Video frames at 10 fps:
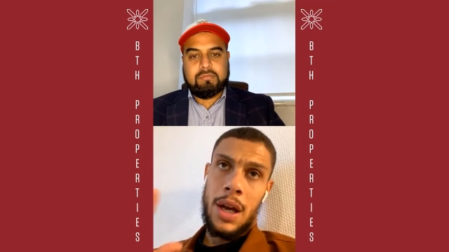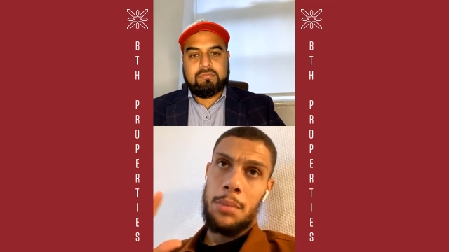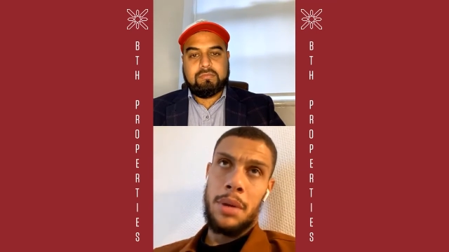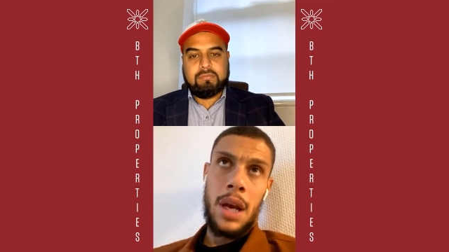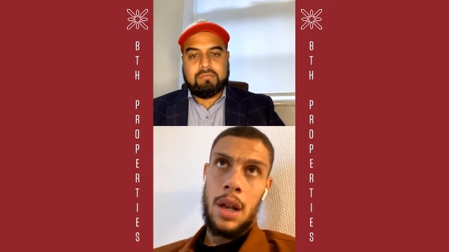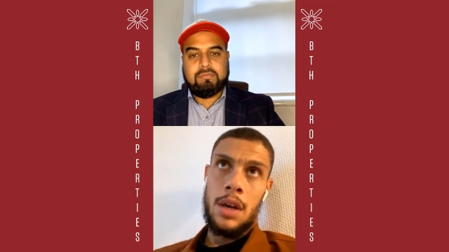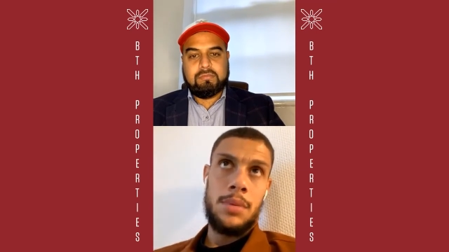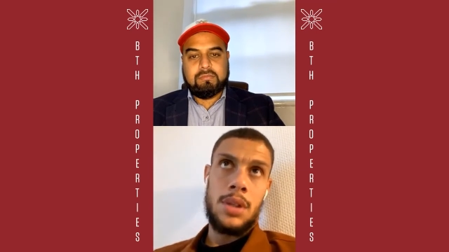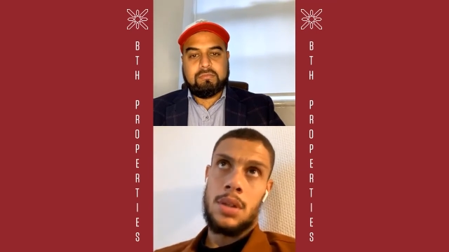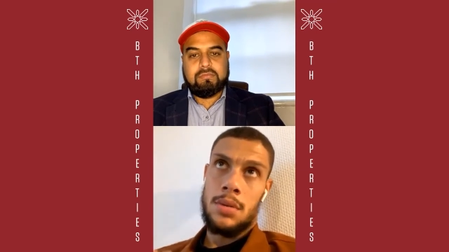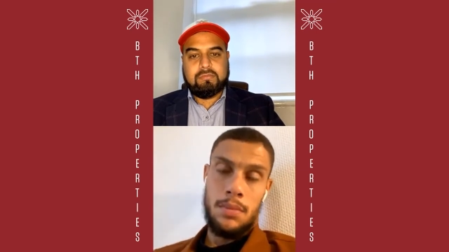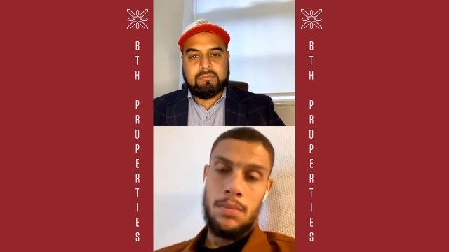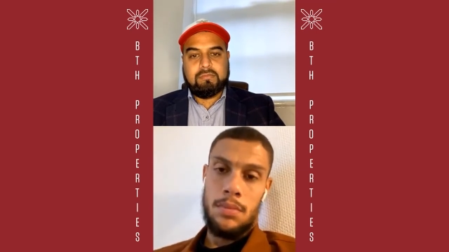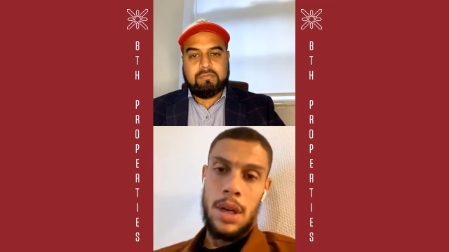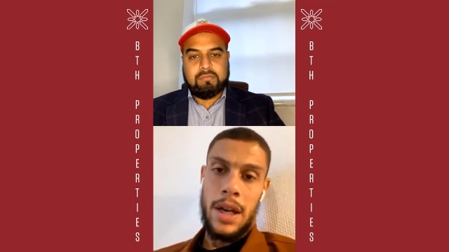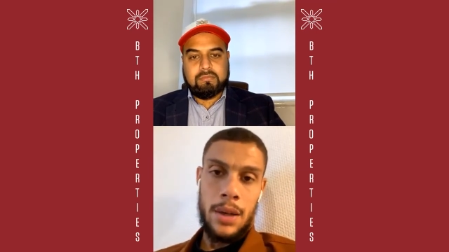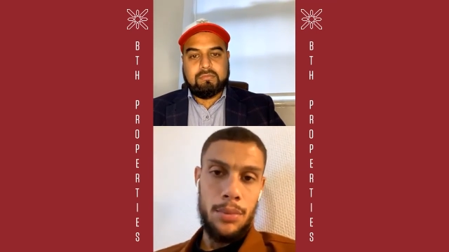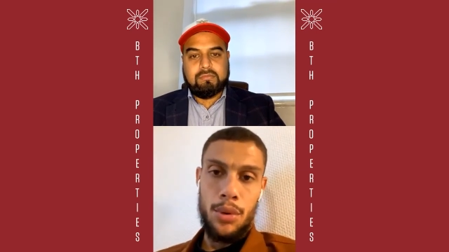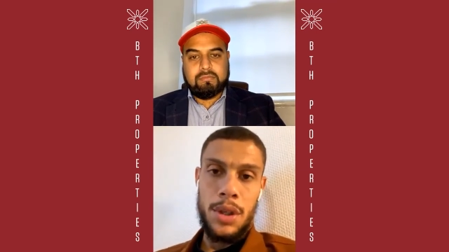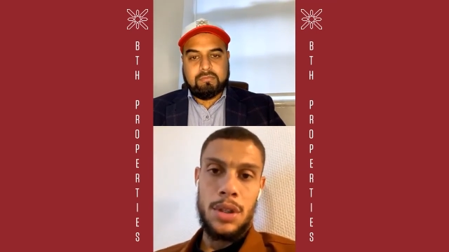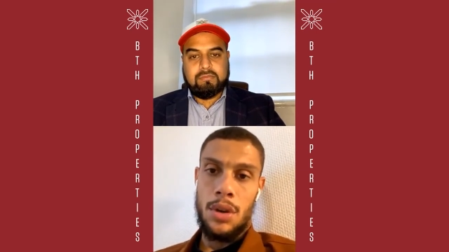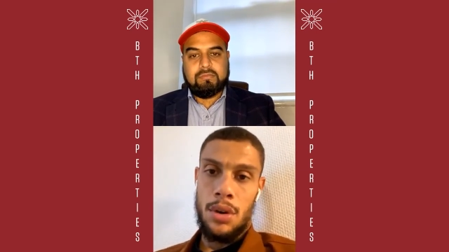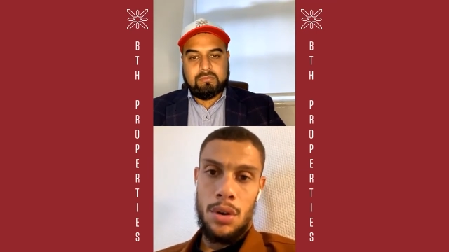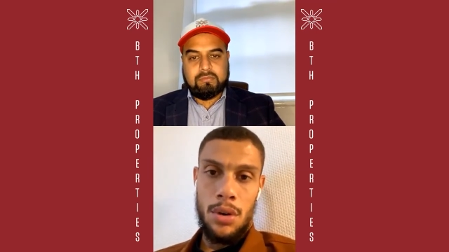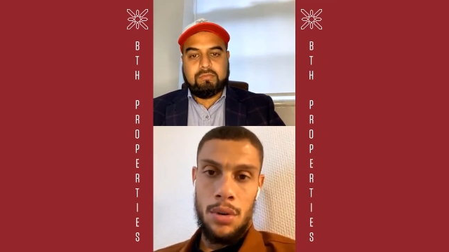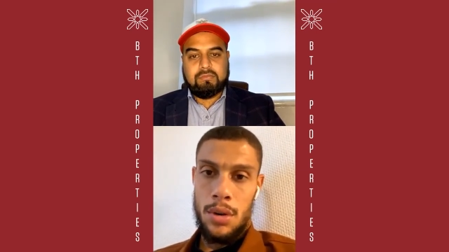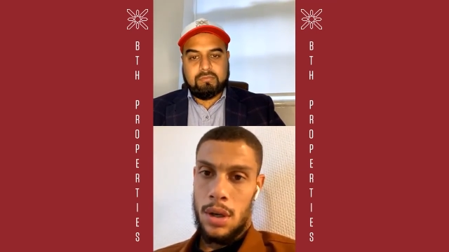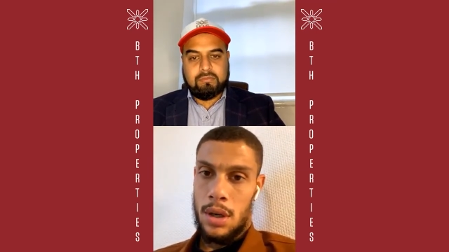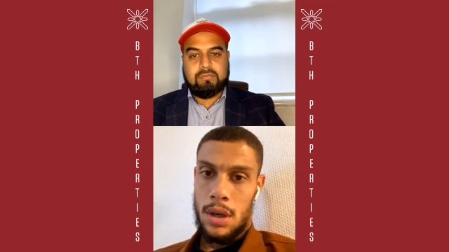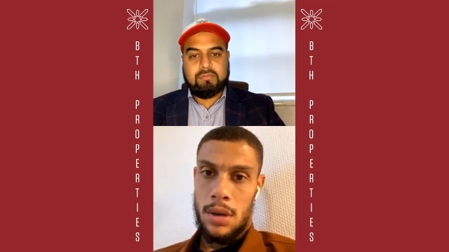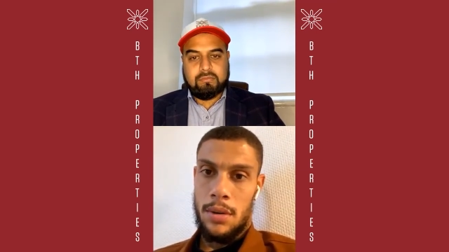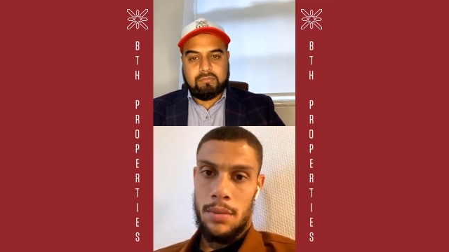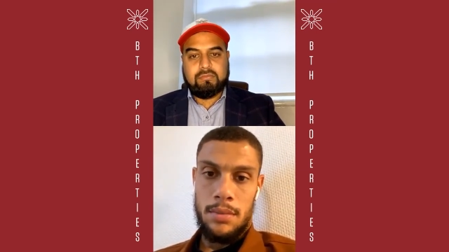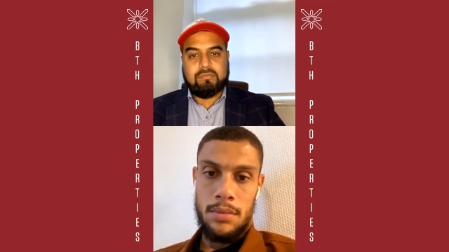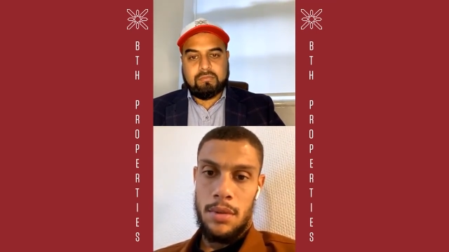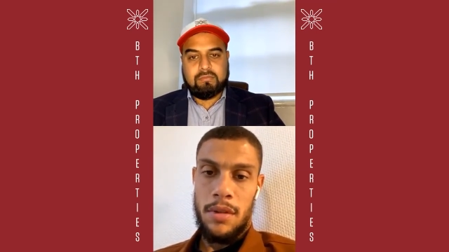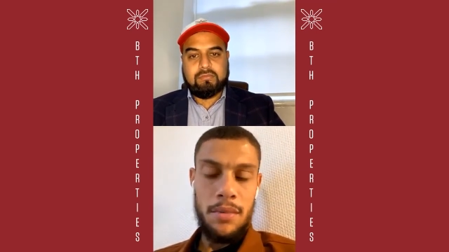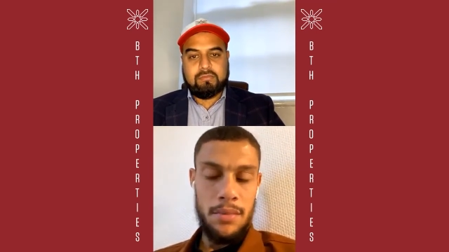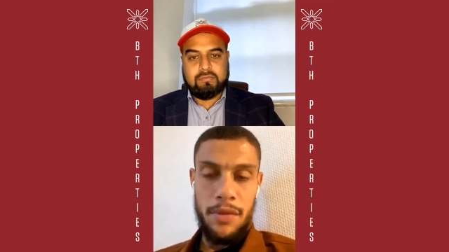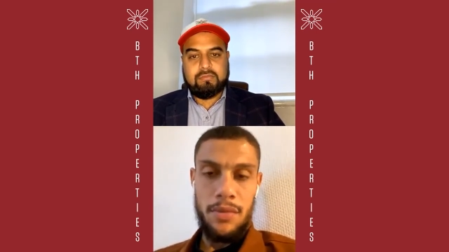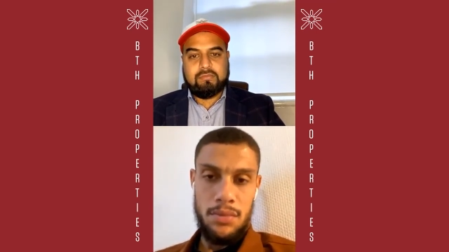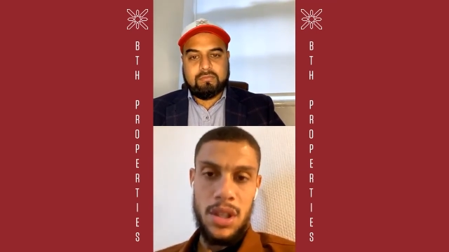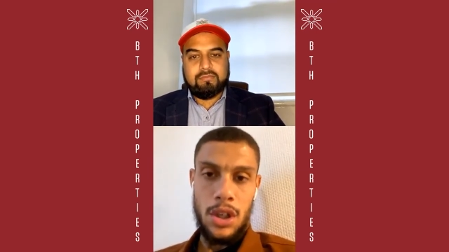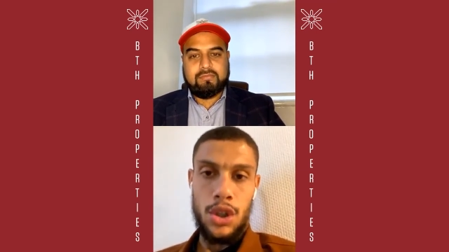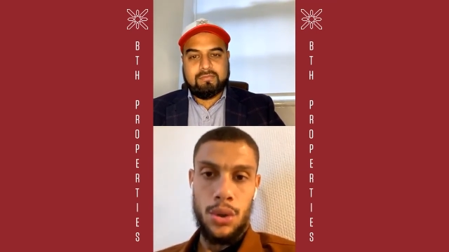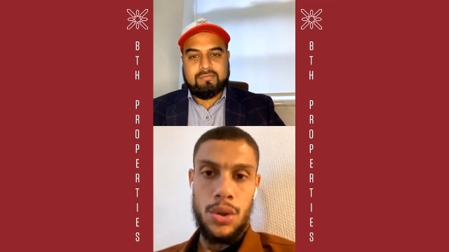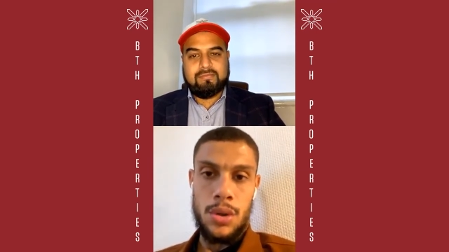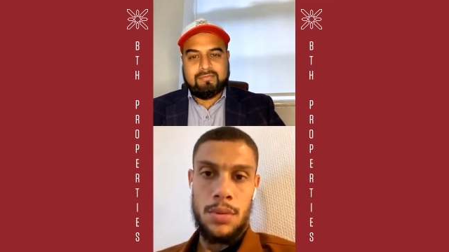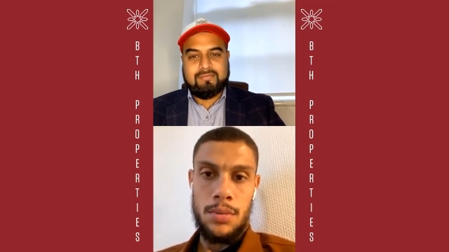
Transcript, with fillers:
Speaker 1: big clubs like Mourinho, uh, they choose.